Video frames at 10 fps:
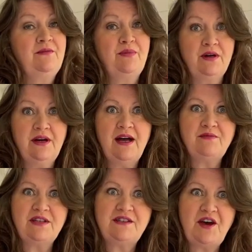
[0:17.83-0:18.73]
But I'm
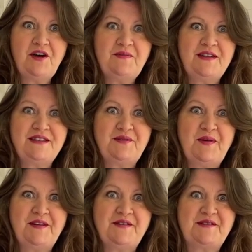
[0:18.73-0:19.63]
determined to
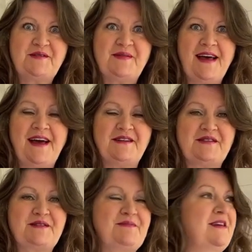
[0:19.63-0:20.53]
be in the summer
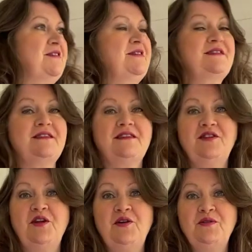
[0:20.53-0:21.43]
house because,
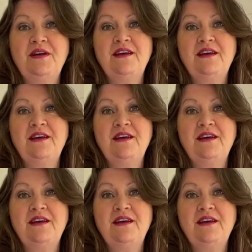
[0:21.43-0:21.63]
you know,